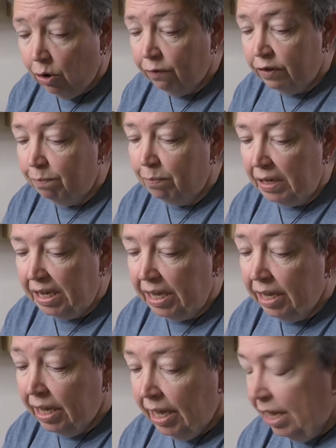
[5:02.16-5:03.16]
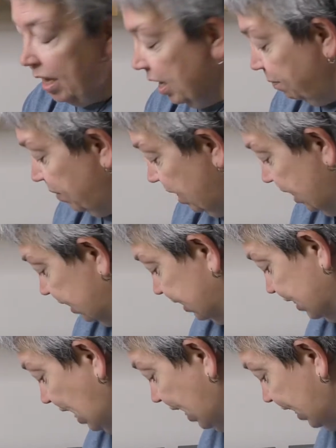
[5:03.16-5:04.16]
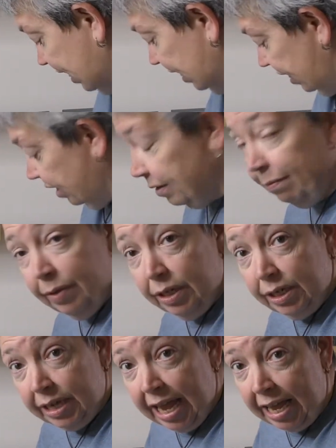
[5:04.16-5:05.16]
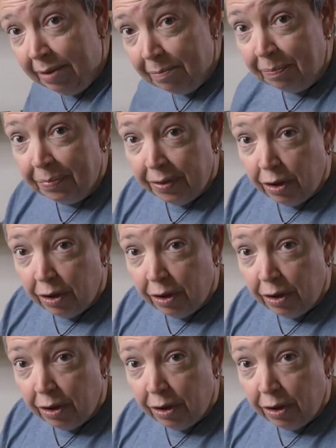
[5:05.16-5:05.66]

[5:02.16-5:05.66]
often be um, exactly the same,